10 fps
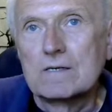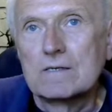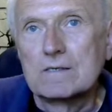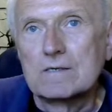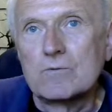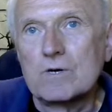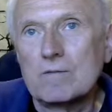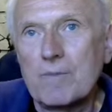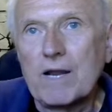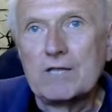
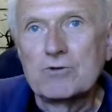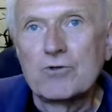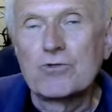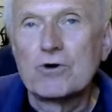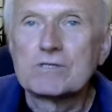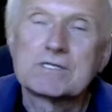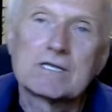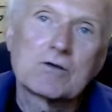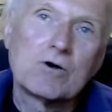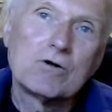Well, Plato thought
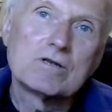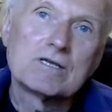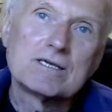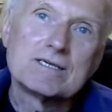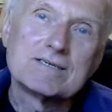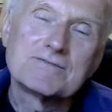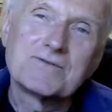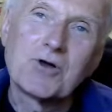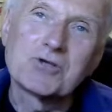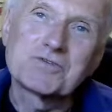that only
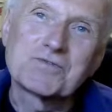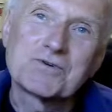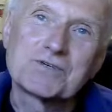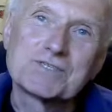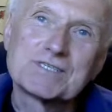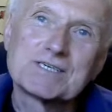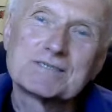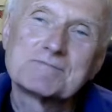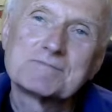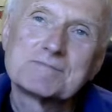philosophers
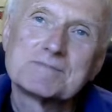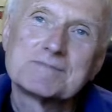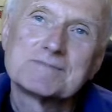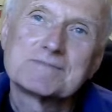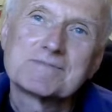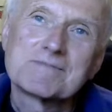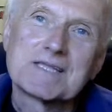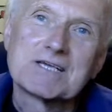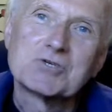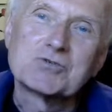
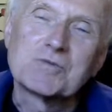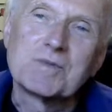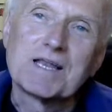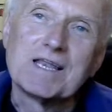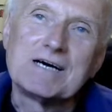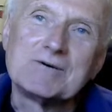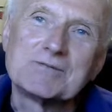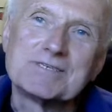should be allowed.